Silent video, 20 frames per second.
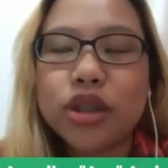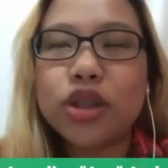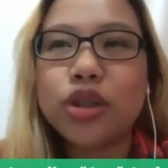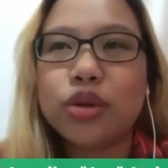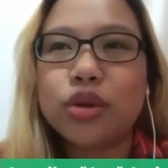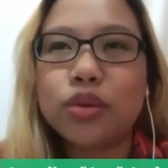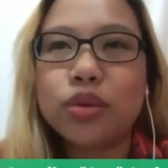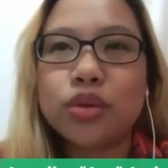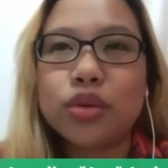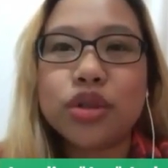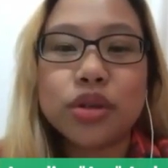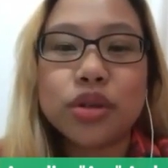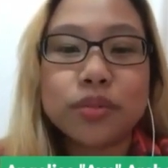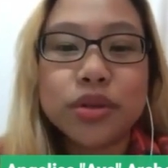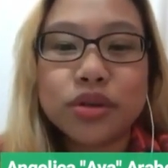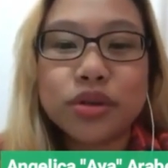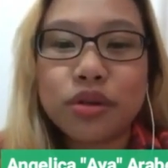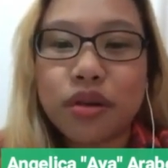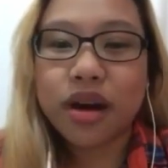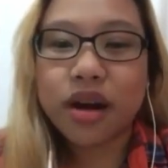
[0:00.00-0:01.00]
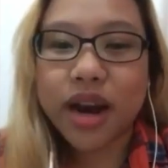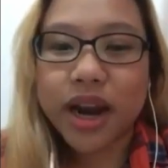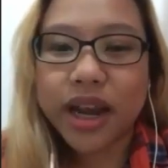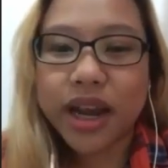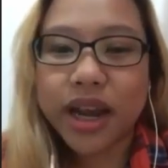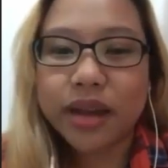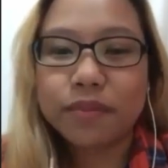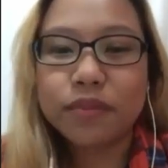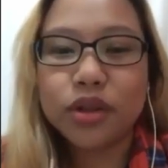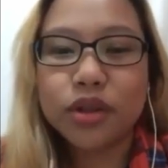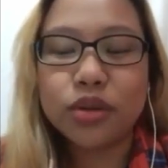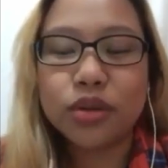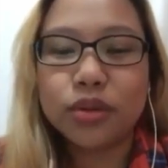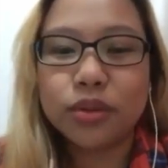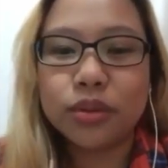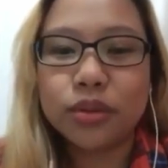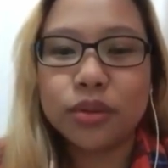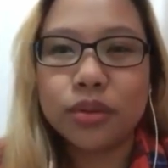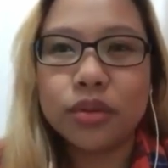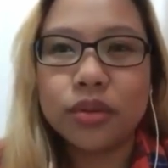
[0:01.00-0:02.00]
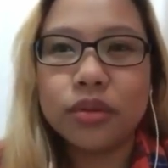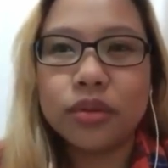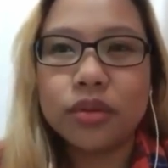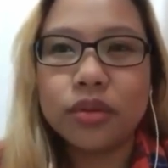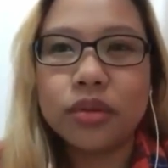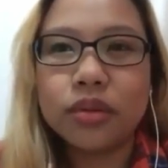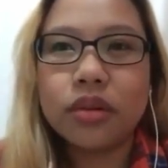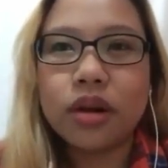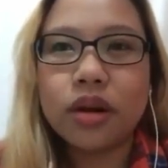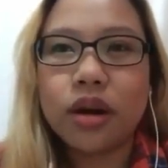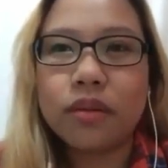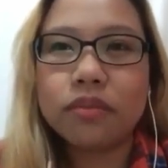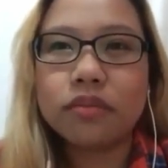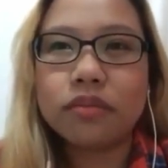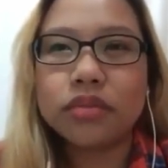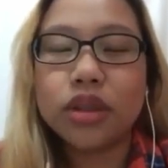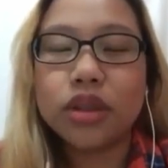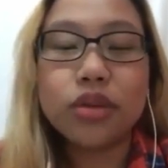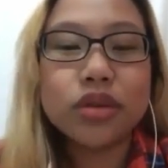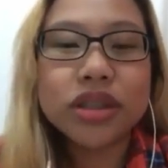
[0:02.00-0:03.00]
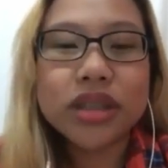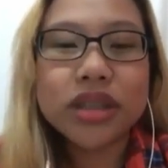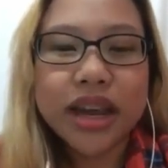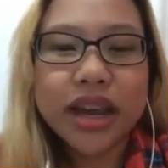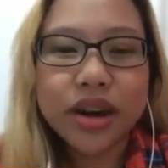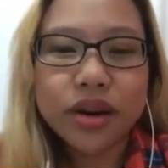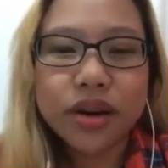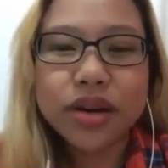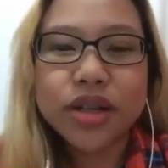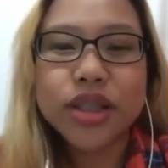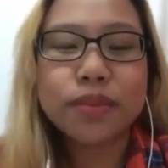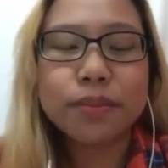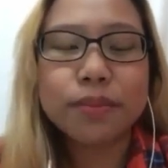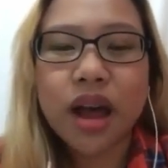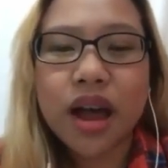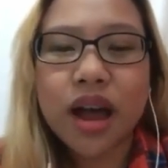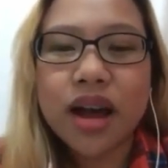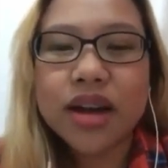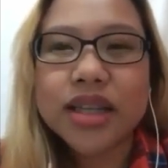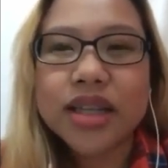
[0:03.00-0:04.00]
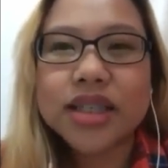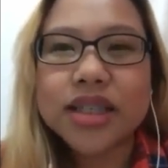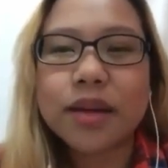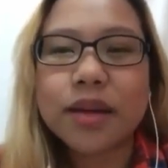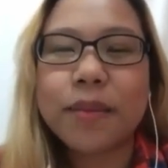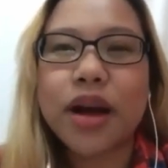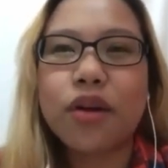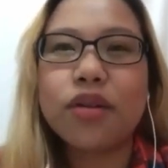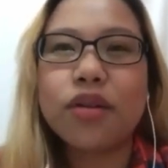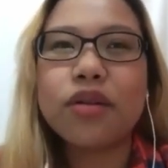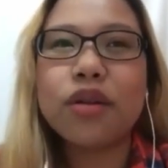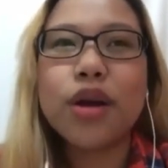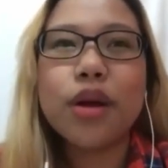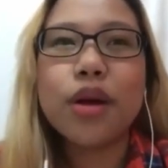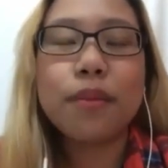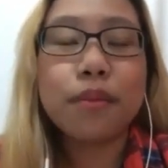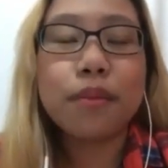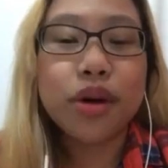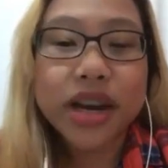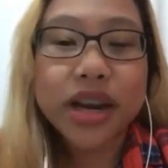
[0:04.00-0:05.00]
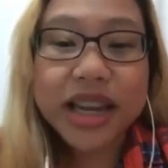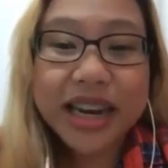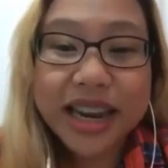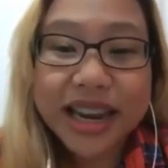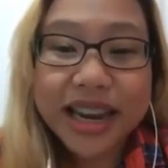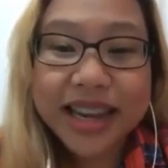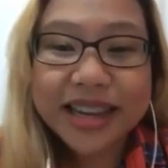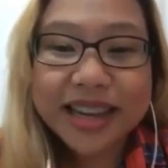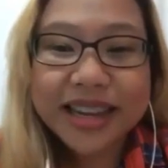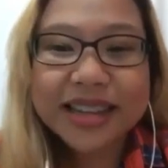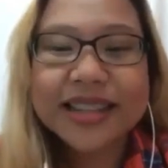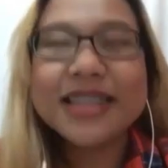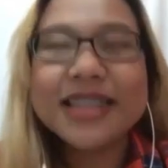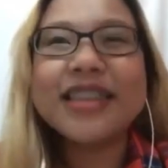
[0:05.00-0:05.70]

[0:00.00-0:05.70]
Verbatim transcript: to subscribe to newsletters, blogs about marketing,